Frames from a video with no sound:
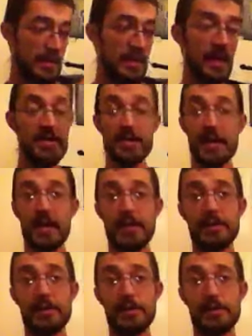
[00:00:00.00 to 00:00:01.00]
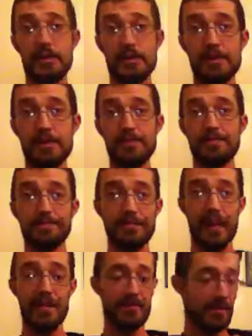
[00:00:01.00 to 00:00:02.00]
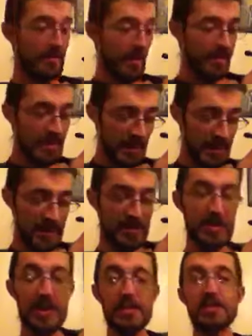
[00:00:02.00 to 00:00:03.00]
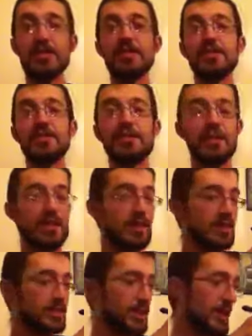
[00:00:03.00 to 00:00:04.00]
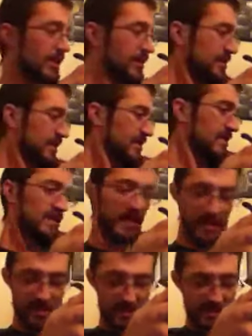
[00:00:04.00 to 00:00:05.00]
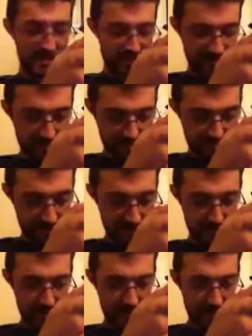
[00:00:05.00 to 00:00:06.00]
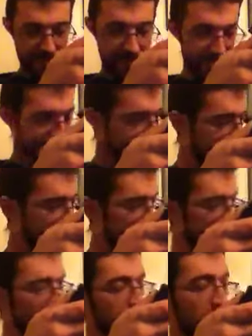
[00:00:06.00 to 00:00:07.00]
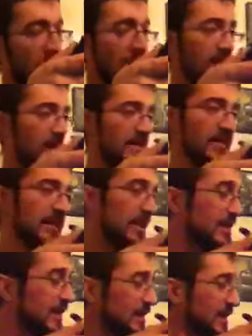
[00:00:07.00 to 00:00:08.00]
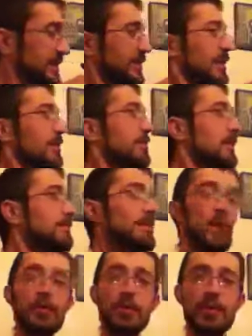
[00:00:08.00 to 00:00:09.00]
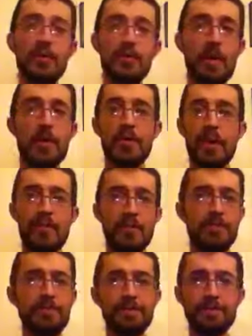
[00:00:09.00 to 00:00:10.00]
Now it's gone. I filled my pockets. I searched the chairs inside this, down in the back, underneath. I lifted them up, both of them.